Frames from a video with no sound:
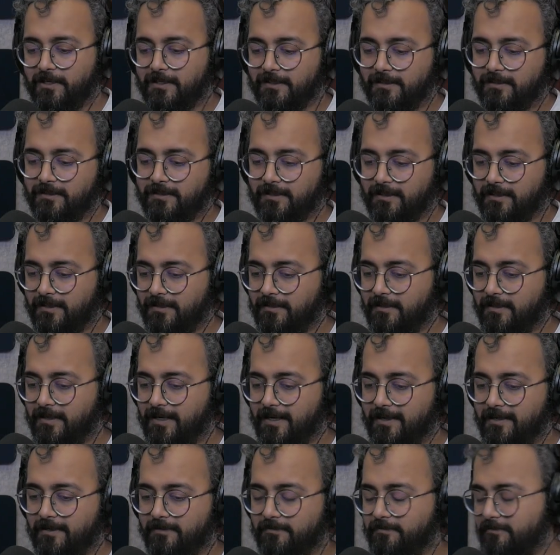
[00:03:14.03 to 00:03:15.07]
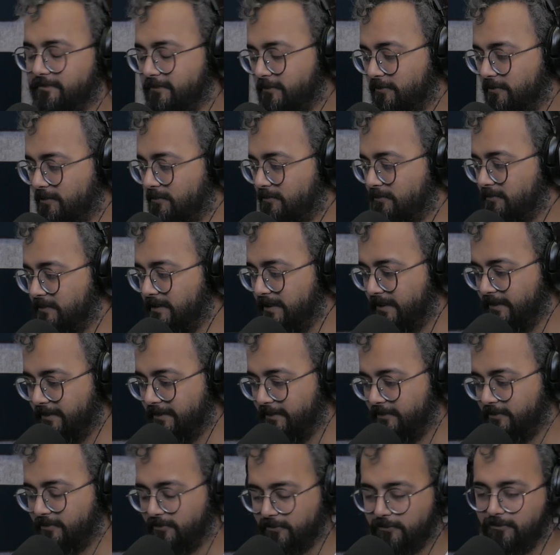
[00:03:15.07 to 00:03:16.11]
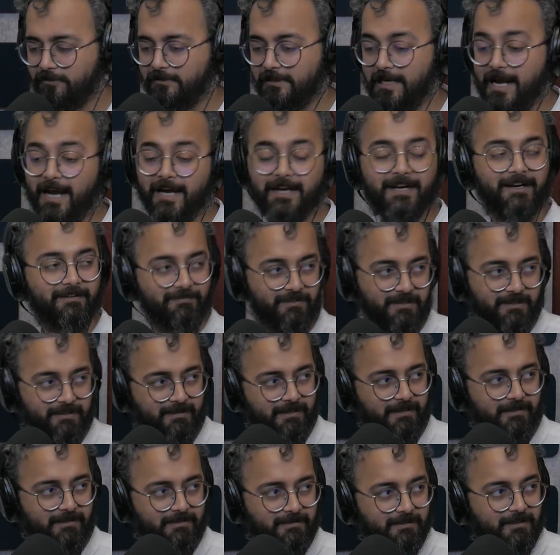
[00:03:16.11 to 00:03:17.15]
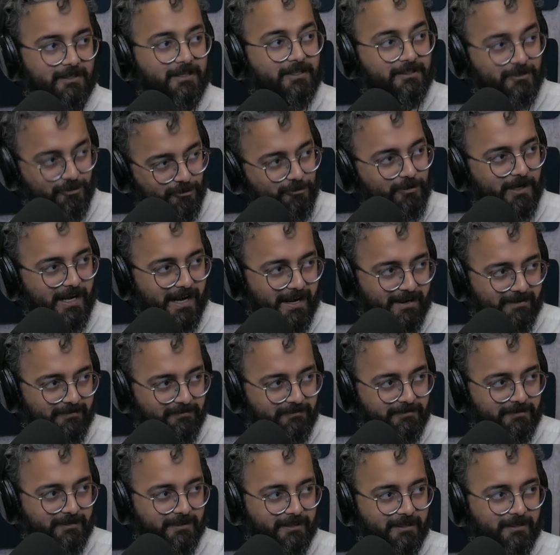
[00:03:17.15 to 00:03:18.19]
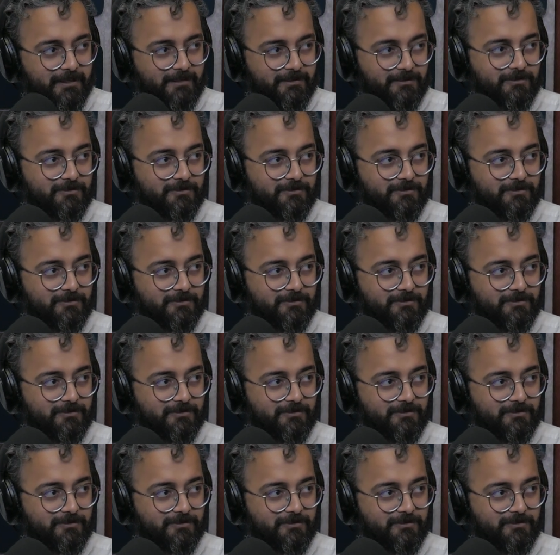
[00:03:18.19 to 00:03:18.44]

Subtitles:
bought it and I am going to read it soon. I haven't read it. You have.